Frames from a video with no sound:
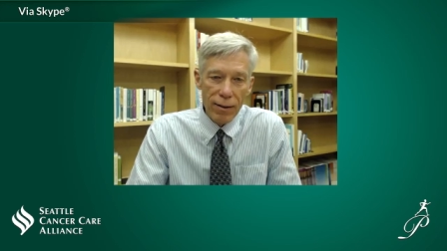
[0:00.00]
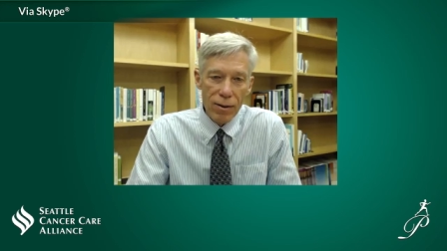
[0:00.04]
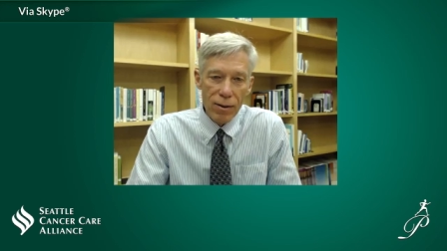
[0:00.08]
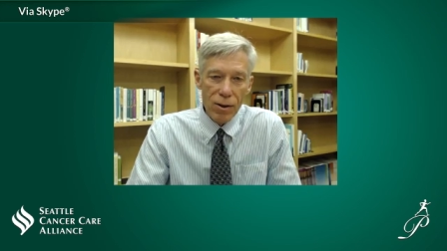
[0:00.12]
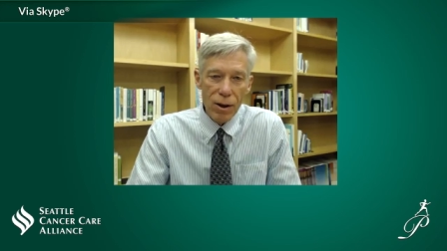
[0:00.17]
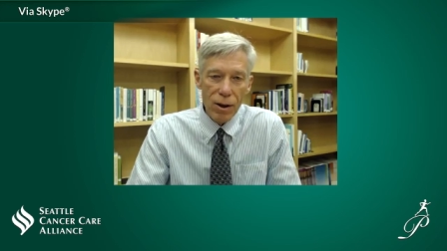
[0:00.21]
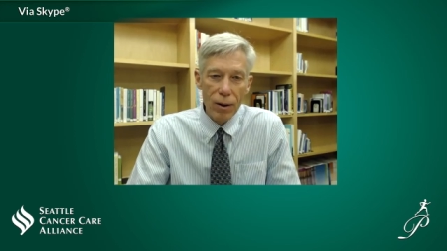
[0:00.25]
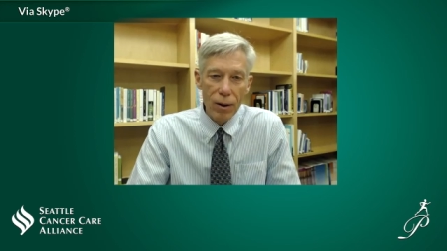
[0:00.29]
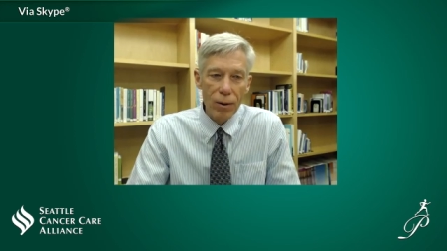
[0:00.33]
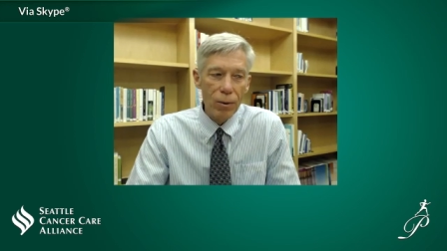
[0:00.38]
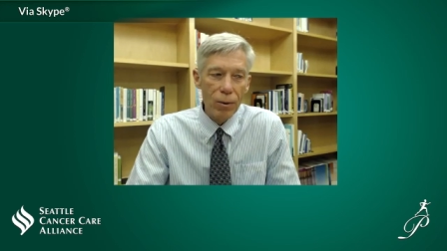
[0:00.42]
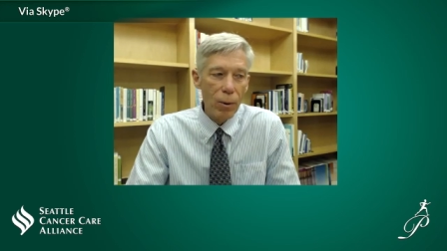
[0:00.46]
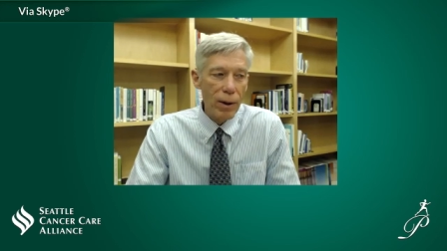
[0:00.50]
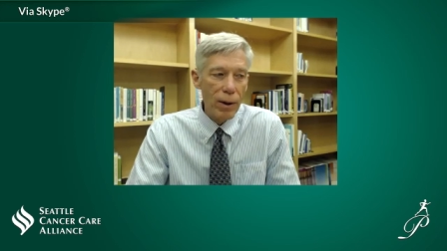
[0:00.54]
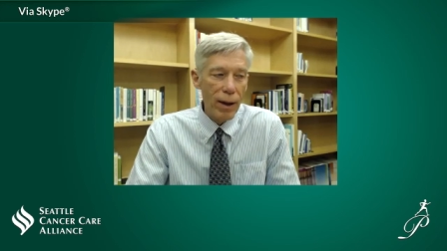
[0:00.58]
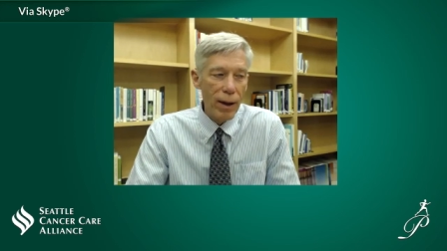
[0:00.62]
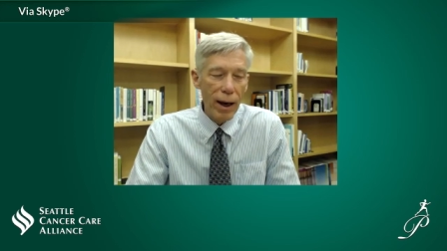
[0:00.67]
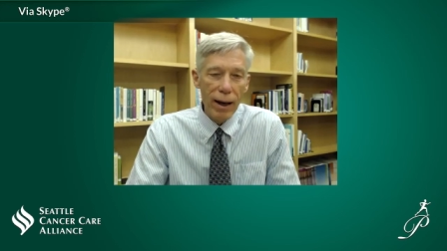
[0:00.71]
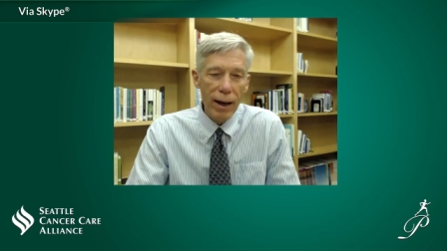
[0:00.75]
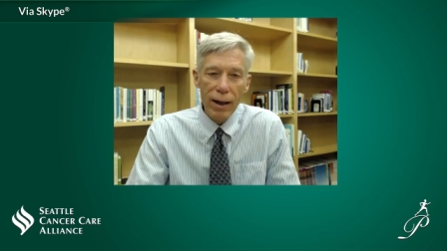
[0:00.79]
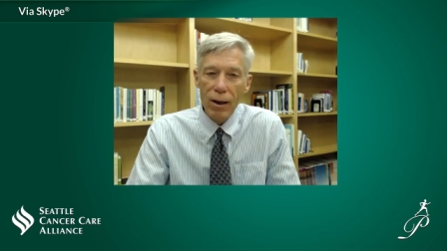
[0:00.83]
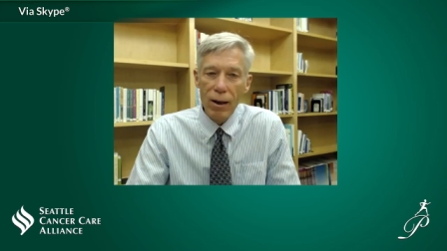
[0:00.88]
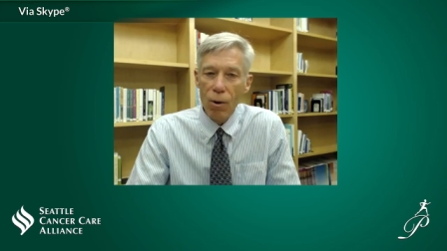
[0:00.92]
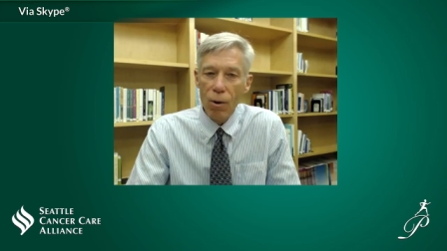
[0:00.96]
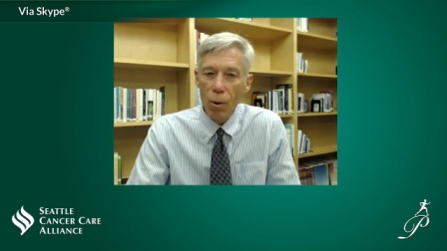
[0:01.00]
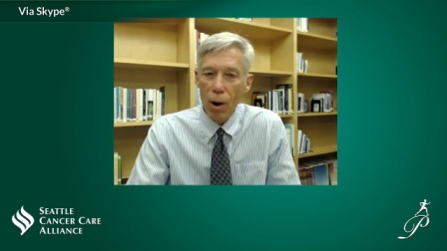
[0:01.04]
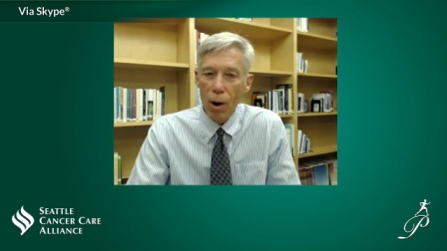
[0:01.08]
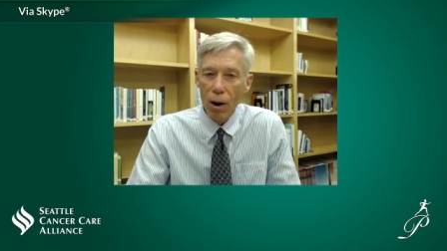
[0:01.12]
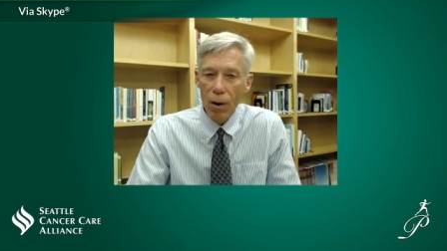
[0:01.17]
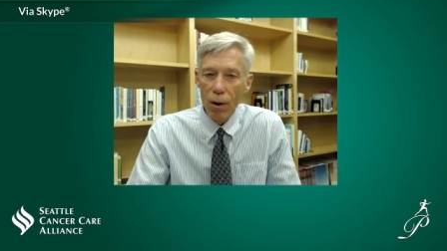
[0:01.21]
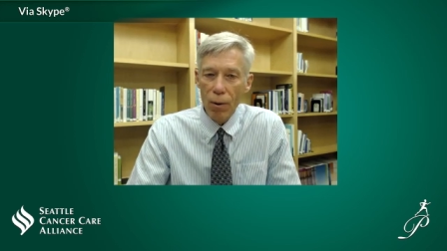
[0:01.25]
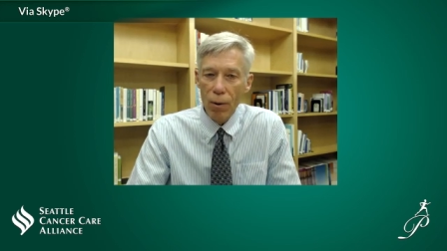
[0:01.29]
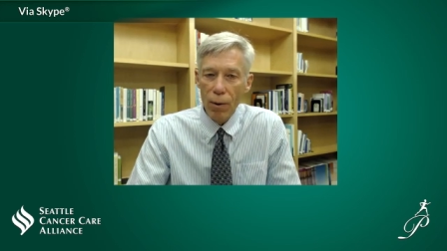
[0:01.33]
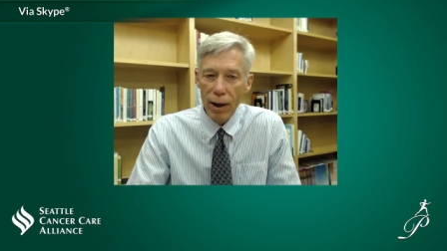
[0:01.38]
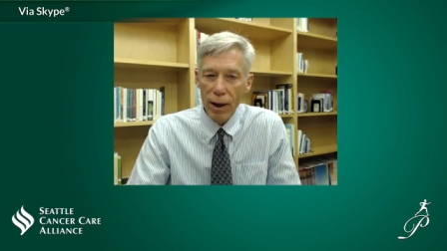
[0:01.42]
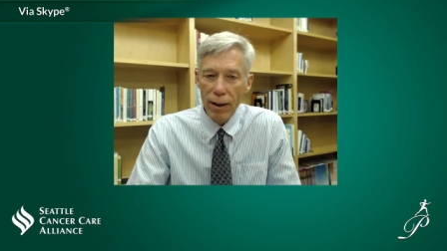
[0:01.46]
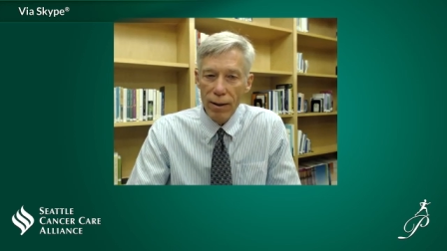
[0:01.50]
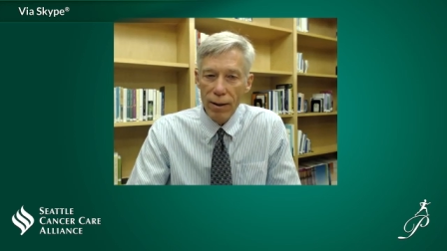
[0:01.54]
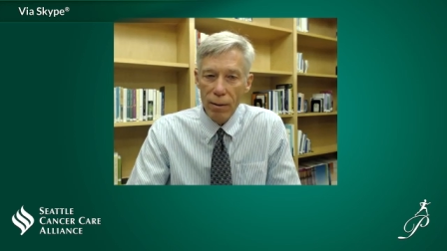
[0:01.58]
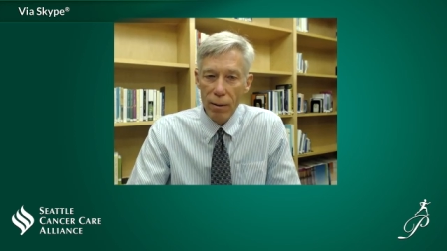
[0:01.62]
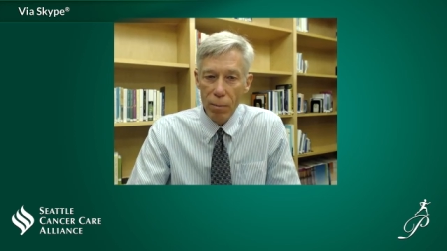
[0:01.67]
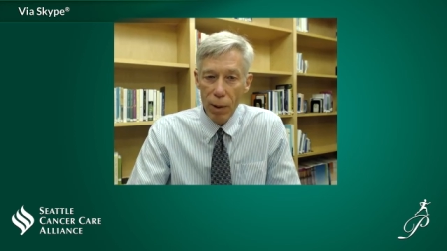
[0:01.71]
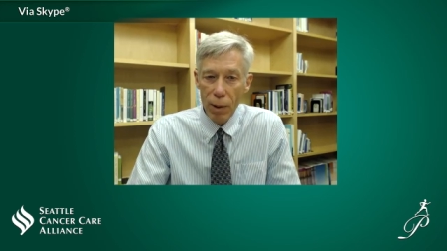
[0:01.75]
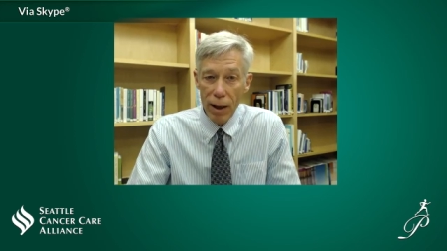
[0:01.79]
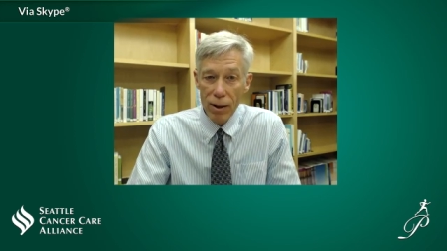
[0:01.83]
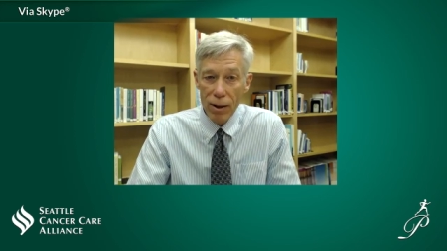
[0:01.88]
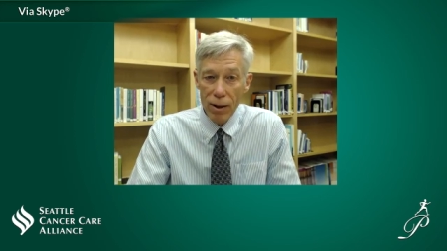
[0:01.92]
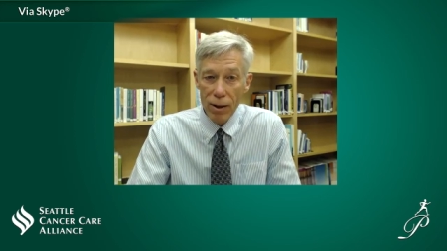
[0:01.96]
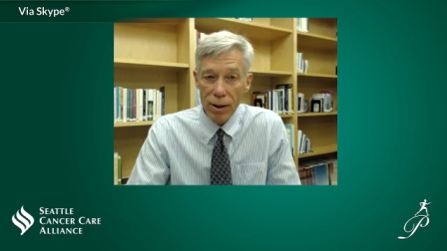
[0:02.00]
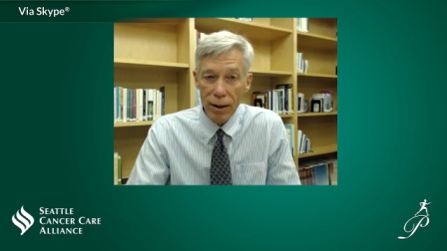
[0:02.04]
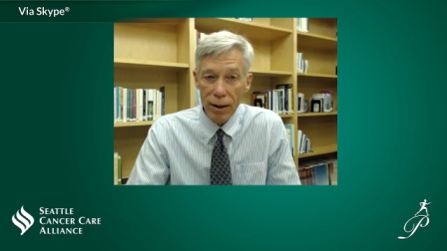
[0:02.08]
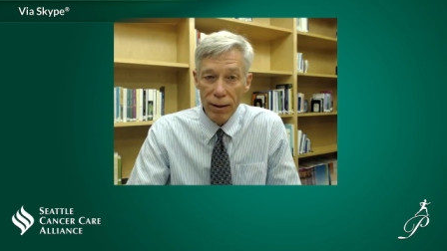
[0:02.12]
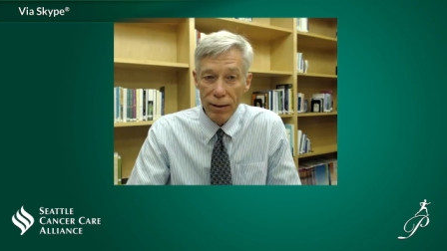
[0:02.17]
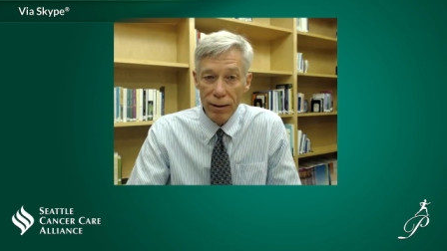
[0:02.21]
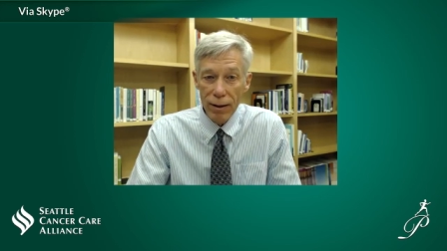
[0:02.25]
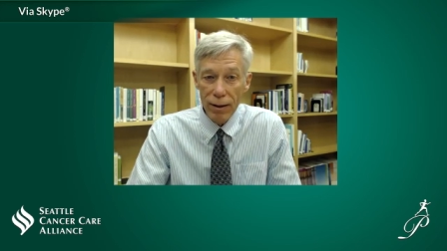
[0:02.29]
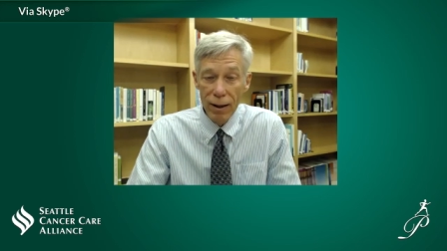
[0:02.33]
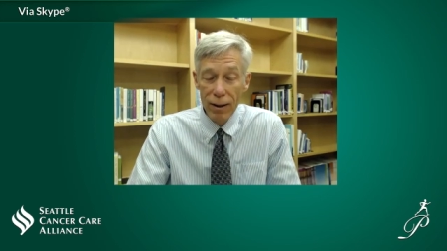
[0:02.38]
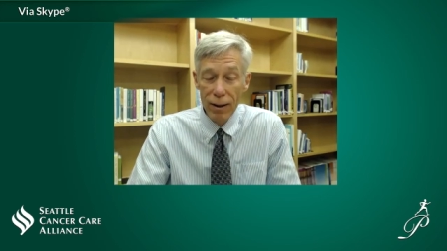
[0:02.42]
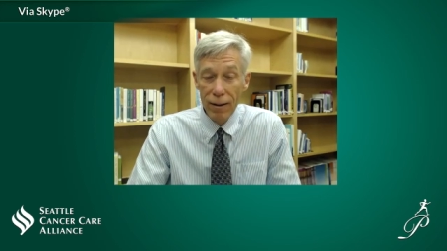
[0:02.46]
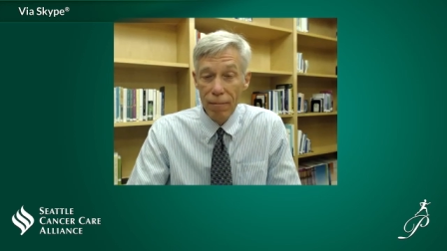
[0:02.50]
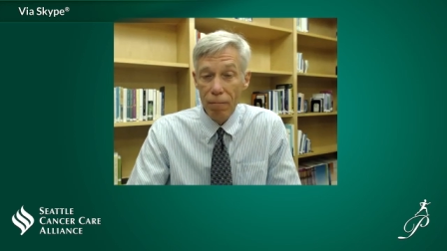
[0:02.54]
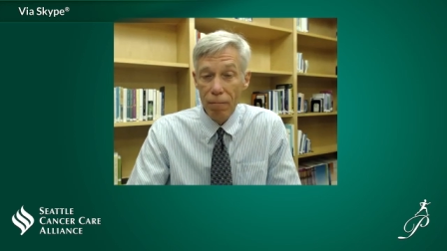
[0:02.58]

and so when they grow in the patient,